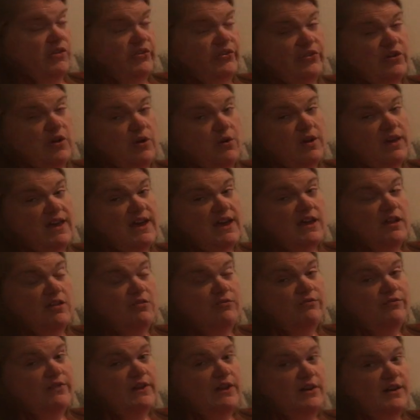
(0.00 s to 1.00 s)
So
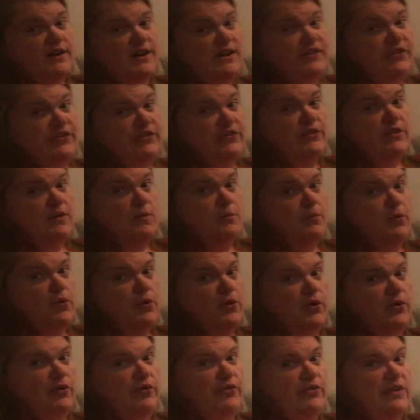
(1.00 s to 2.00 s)
again, very
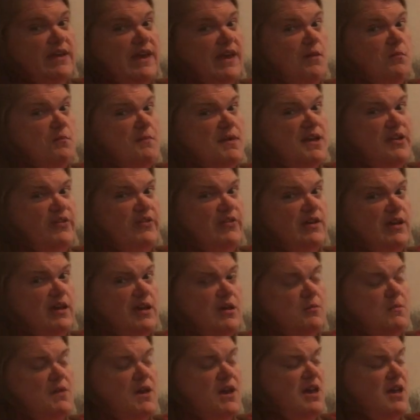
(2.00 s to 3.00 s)
simple, same
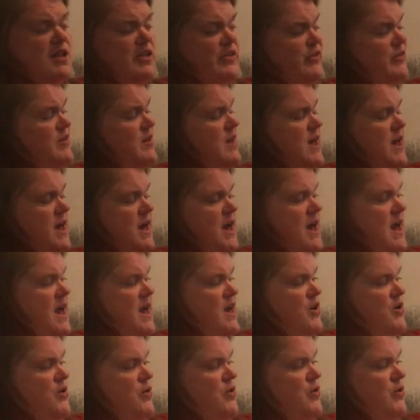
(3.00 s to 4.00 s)
basic commands.
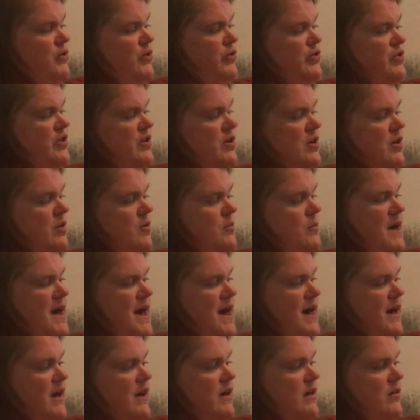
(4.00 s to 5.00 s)
Hey Google, turn on
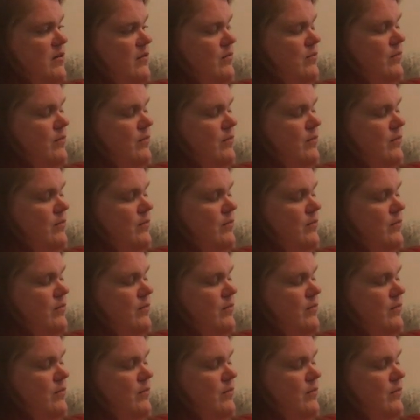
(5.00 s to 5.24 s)
back.